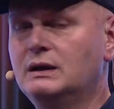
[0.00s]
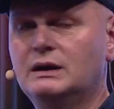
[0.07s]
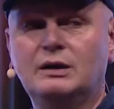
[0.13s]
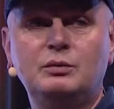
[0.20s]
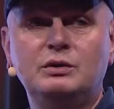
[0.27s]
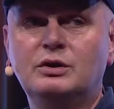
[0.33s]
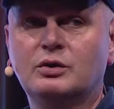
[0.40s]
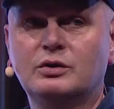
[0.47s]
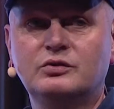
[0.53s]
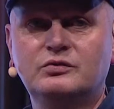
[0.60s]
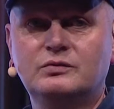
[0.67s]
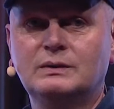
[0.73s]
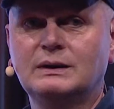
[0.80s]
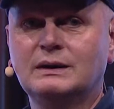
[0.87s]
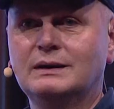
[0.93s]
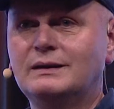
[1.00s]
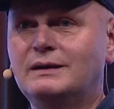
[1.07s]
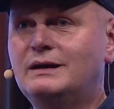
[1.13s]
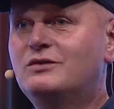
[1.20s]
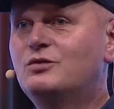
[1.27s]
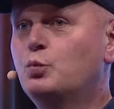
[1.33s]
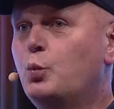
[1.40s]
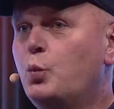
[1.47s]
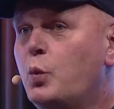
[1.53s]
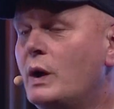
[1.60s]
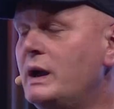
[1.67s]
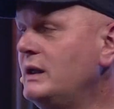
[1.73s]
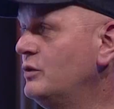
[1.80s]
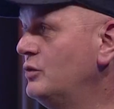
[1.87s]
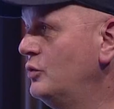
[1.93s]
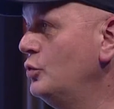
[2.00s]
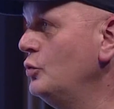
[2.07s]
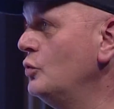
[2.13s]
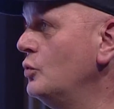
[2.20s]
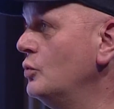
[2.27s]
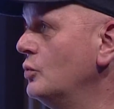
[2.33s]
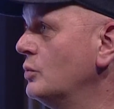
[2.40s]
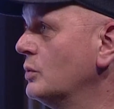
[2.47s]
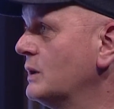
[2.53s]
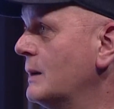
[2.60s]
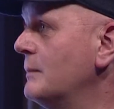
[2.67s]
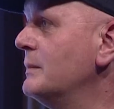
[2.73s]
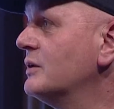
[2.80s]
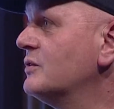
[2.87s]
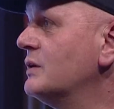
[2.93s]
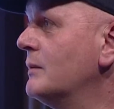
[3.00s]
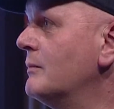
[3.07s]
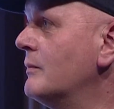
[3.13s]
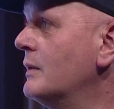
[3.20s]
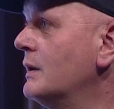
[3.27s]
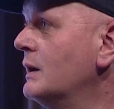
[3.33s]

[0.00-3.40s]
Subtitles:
and we noticed it's way too cumbersome.